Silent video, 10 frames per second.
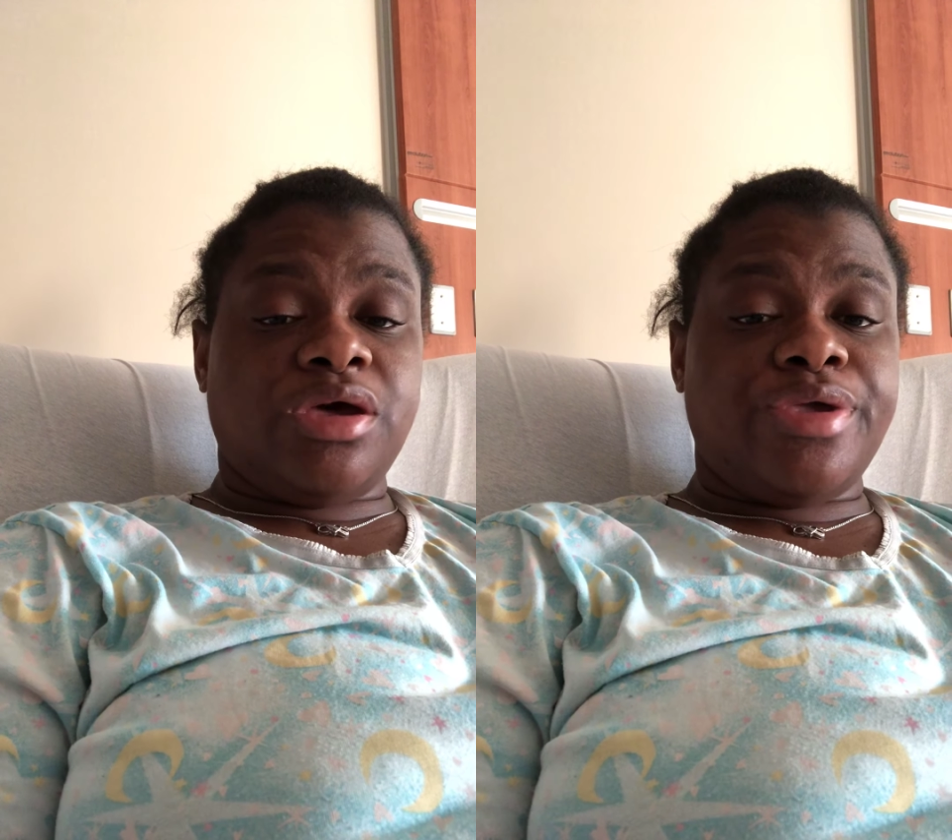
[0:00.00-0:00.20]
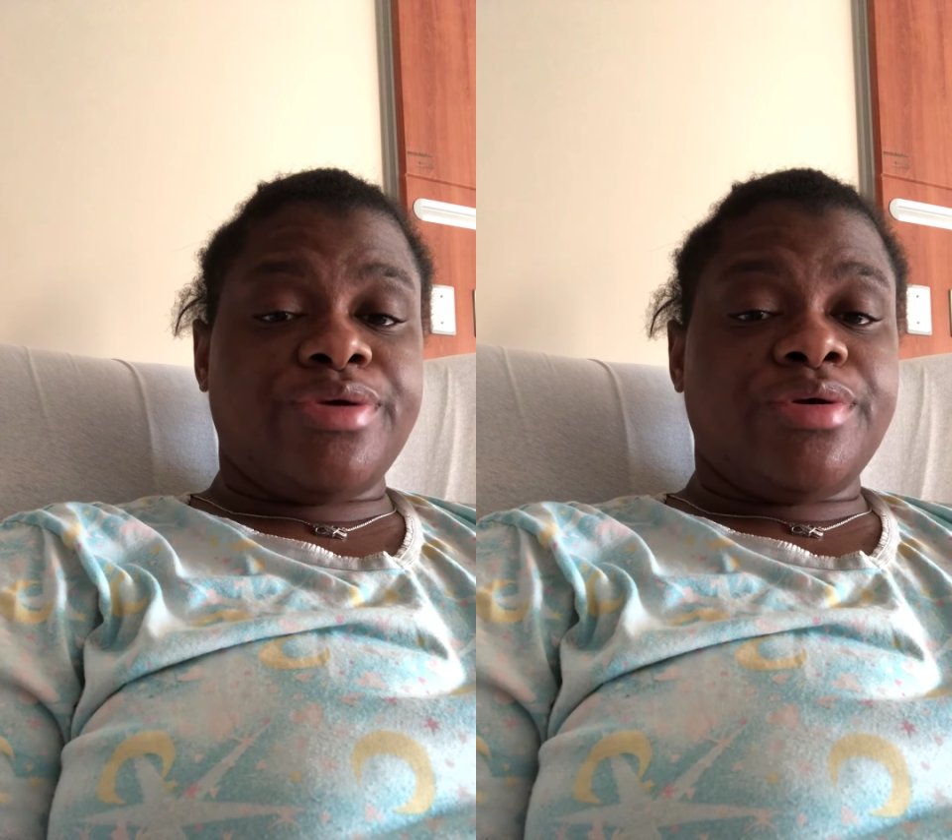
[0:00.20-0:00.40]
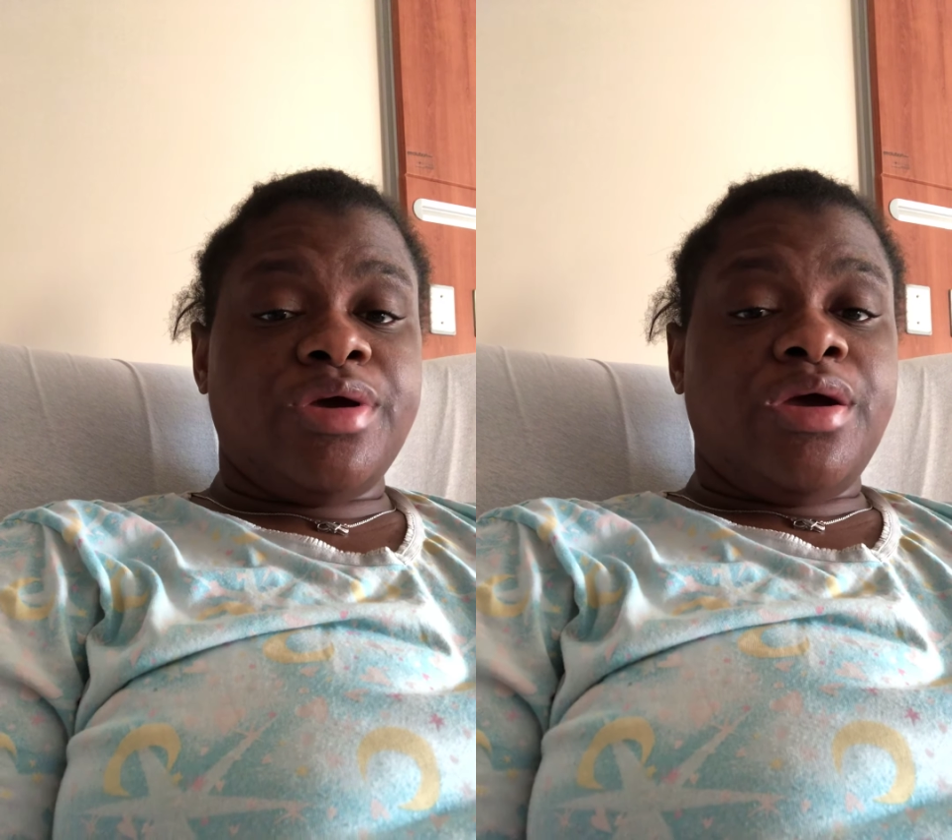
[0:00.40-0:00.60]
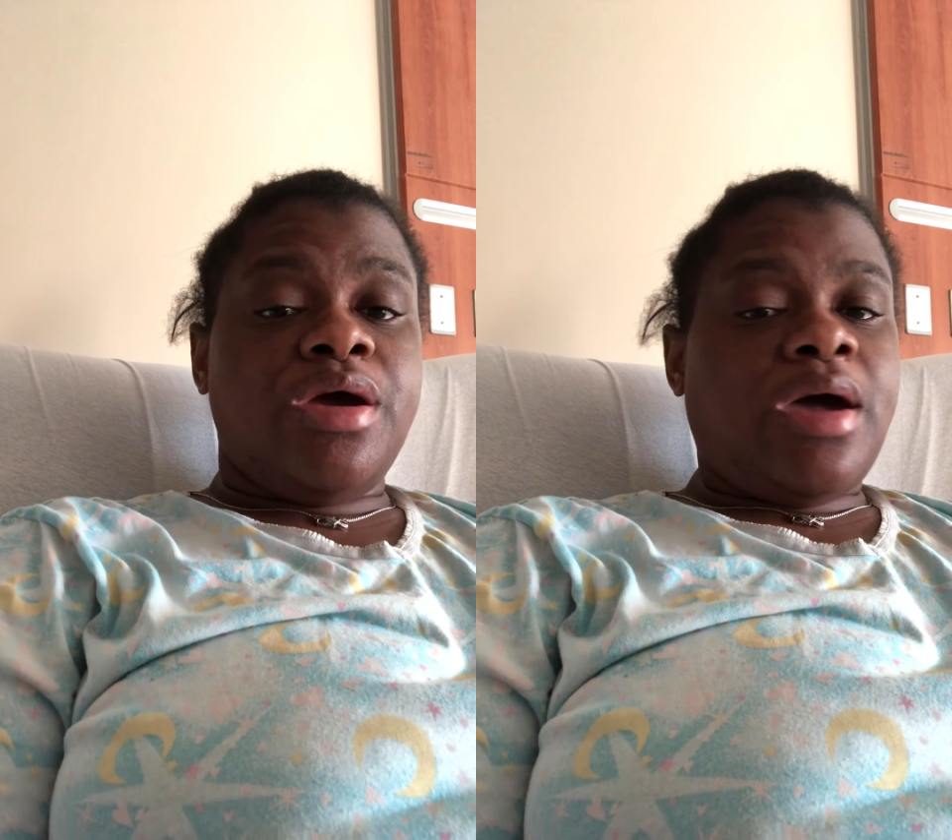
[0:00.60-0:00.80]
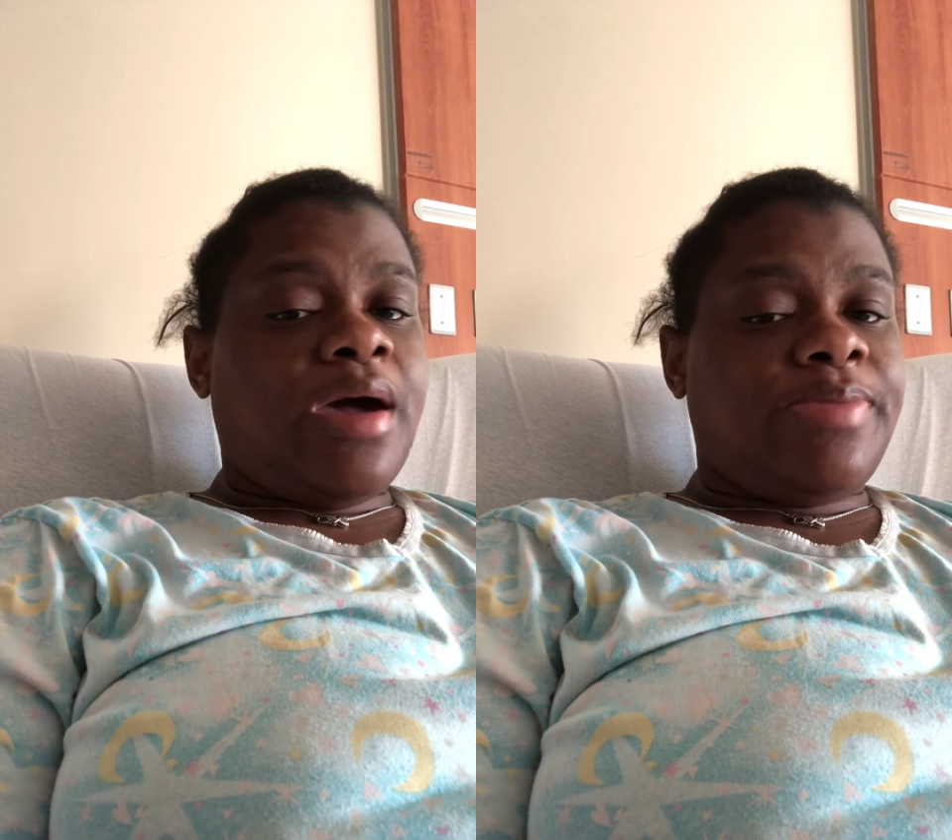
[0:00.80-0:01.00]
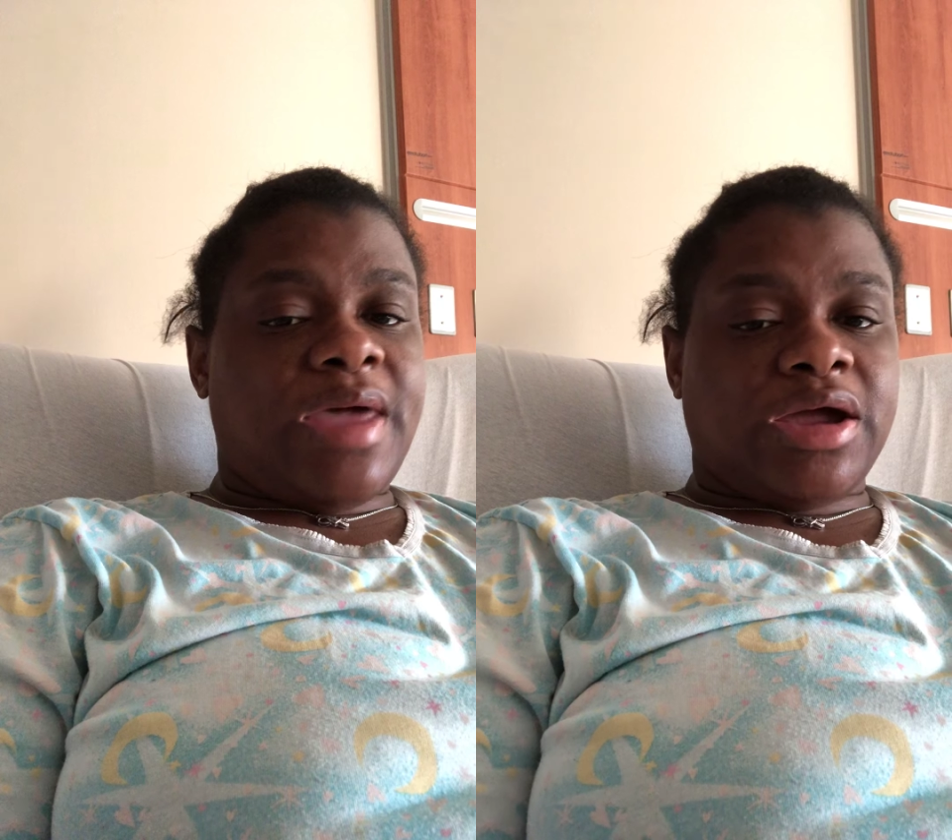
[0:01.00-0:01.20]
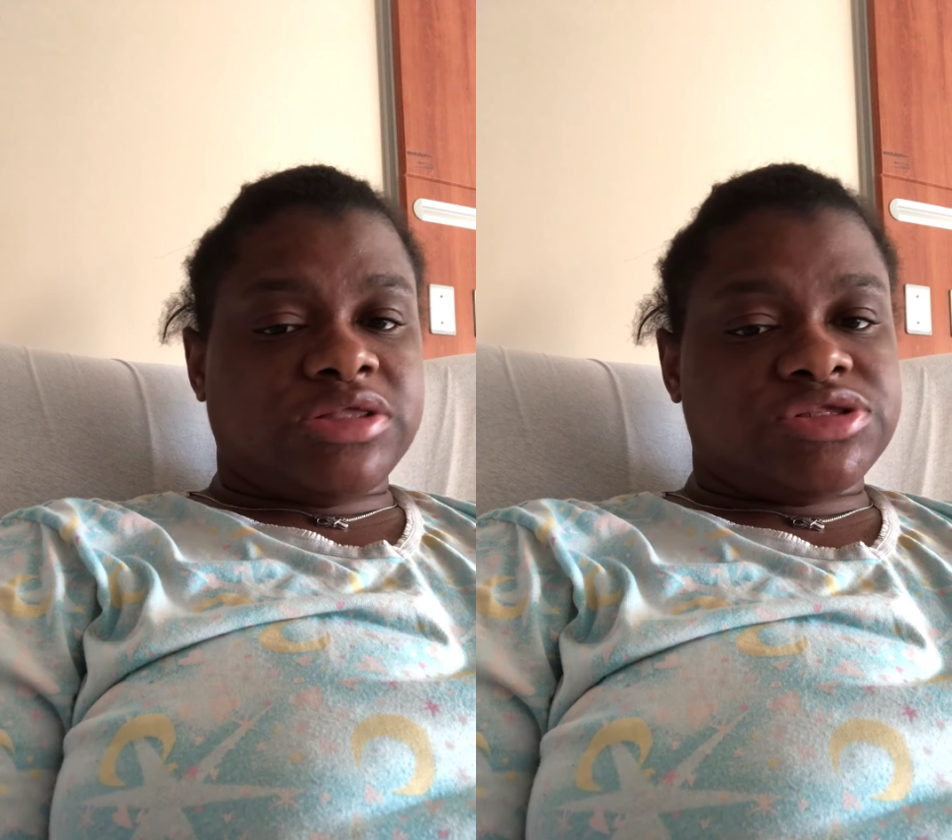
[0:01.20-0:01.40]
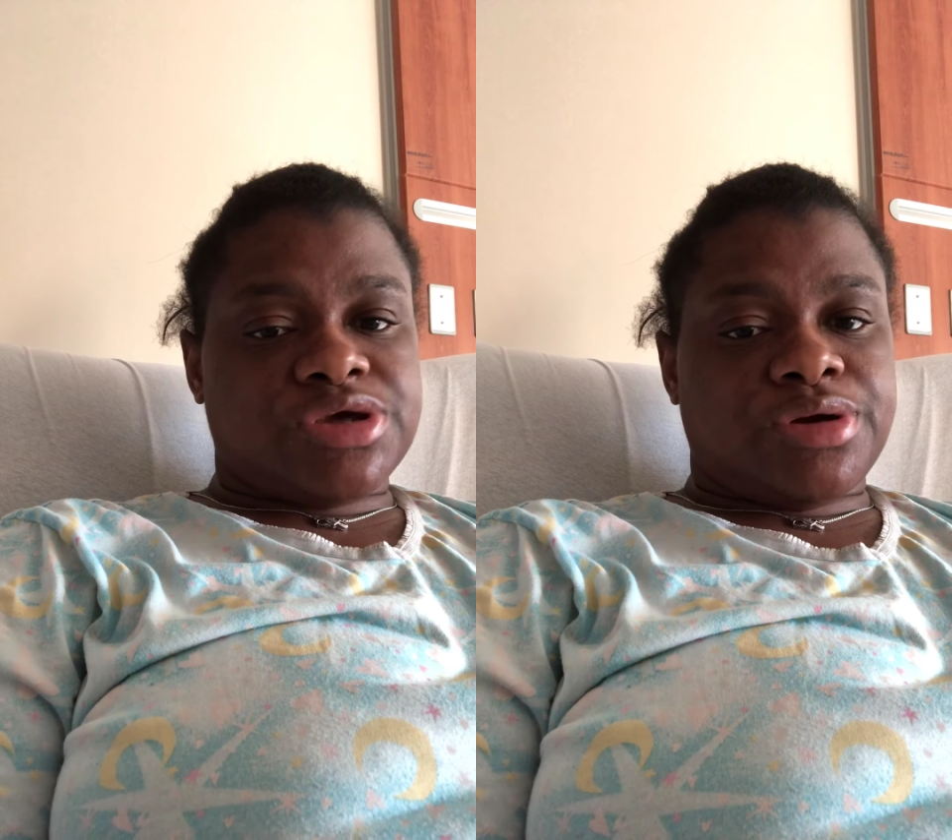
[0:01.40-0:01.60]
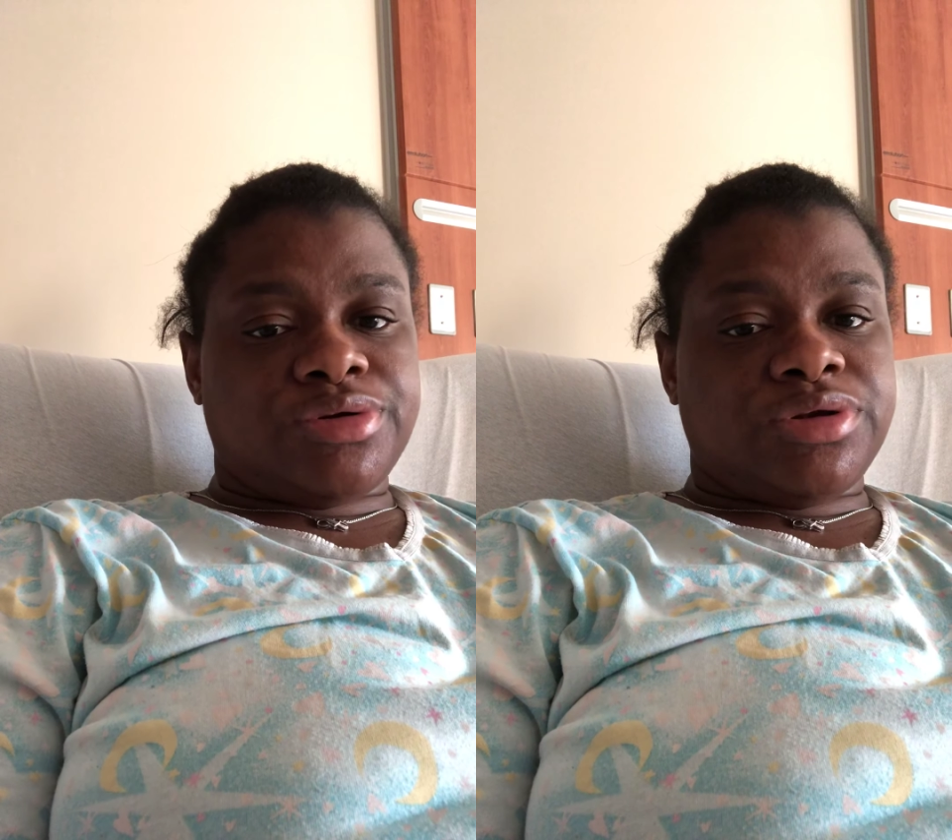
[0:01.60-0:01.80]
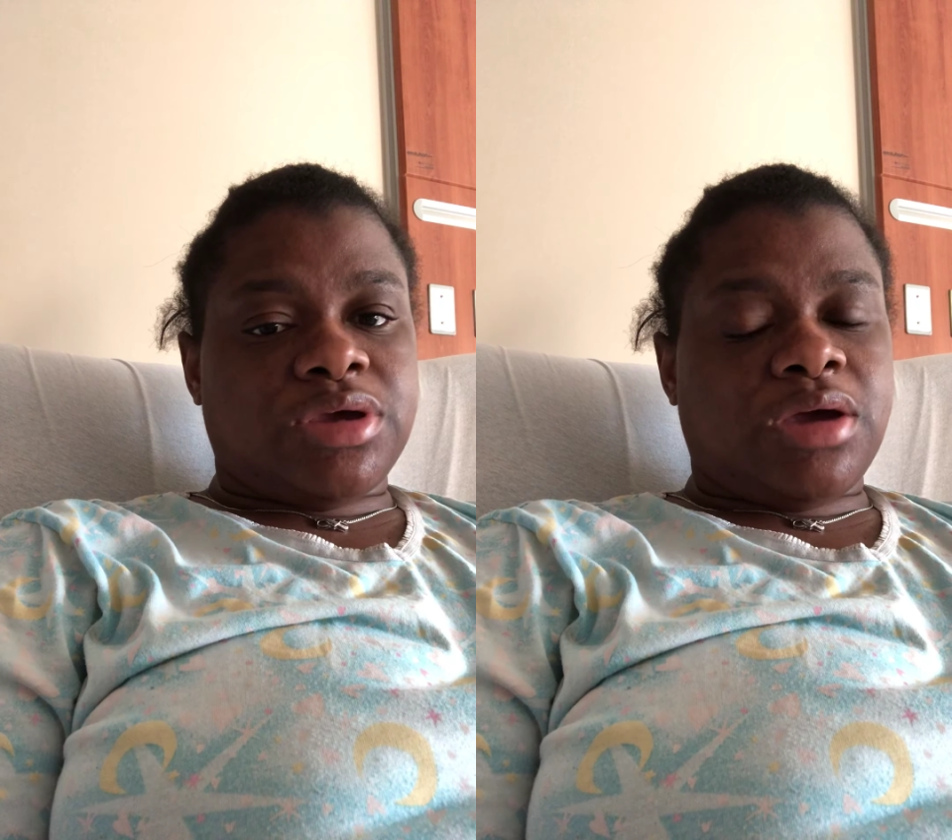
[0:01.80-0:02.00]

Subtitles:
you I'm not concerned.